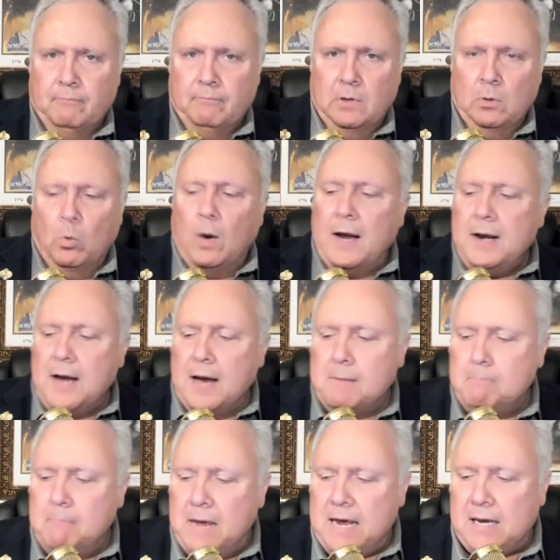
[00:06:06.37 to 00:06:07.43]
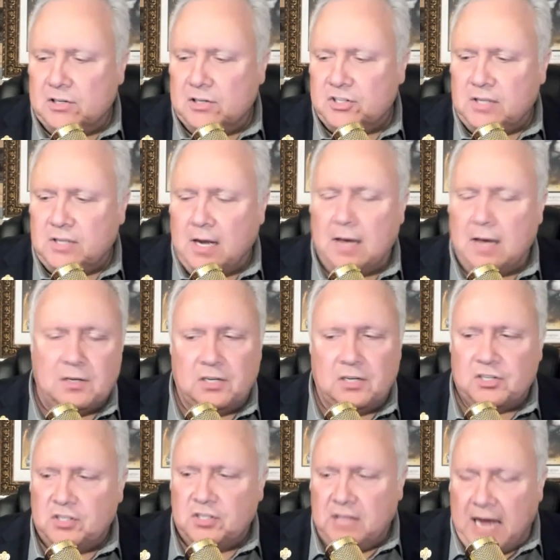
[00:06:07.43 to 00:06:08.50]
Why not make a
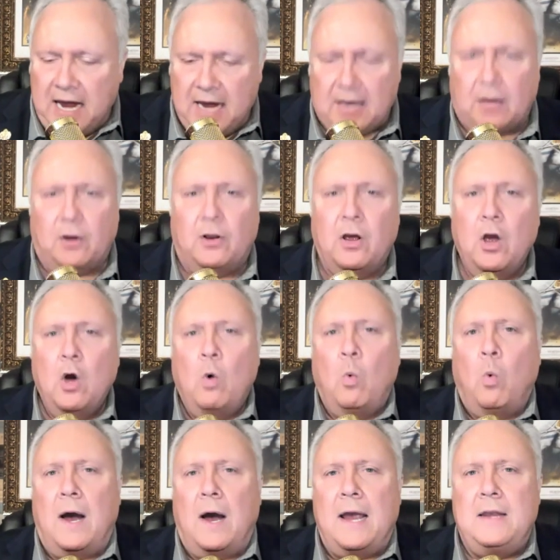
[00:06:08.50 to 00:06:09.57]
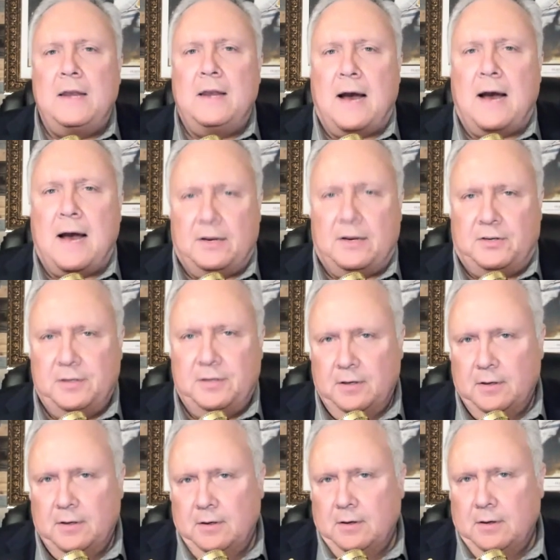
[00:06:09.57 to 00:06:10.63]
stand? Why not
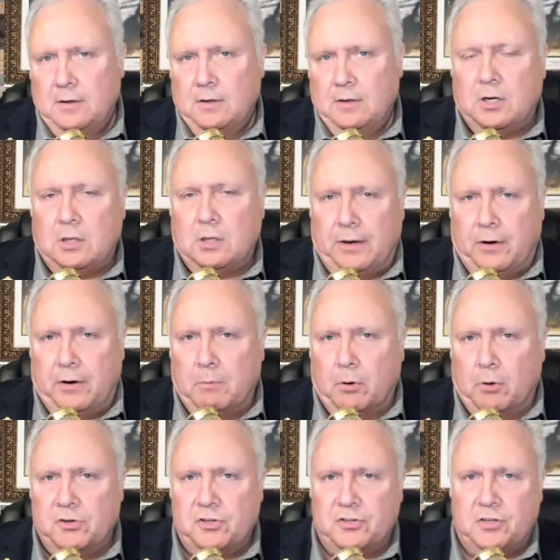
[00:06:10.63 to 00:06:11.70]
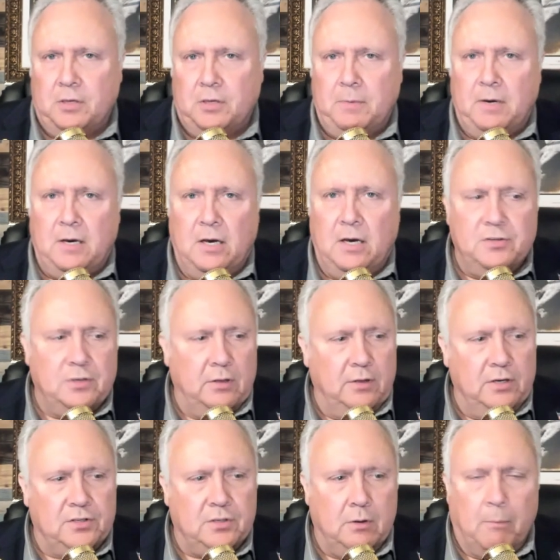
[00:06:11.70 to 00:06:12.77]
declare an emergency because
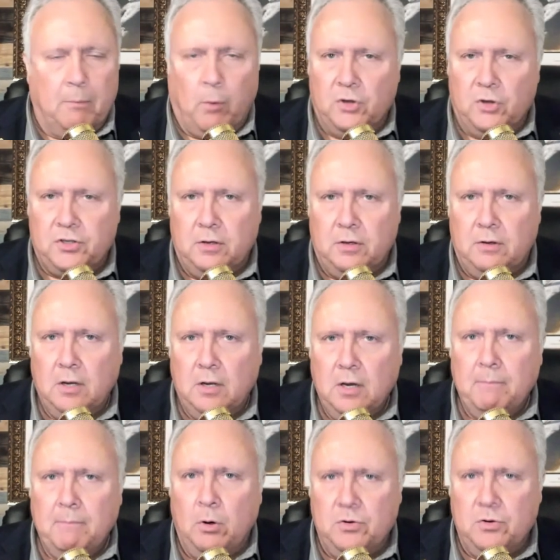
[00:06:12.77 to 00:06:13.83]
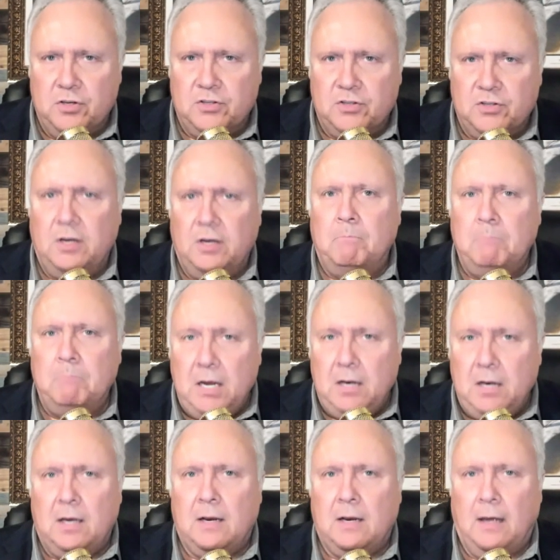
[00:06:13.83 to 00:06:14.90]
this abortion poses an
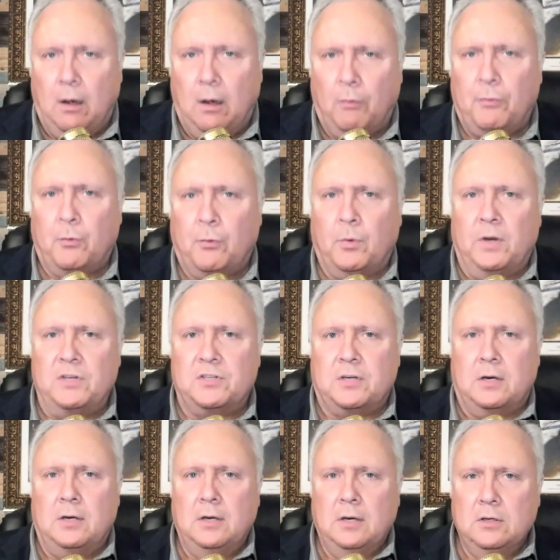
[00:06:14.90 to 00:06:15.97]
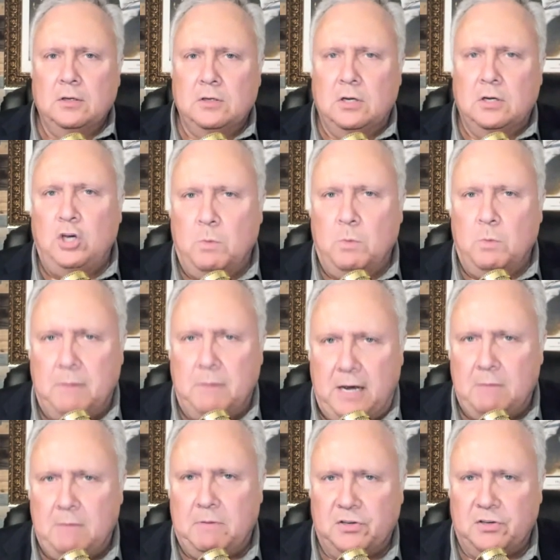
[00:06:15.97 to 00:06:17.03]
immediate health risk to human
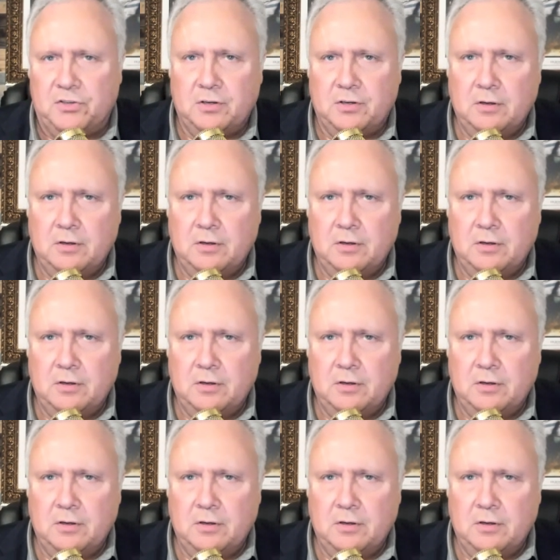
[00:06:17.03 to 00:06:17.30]
babies?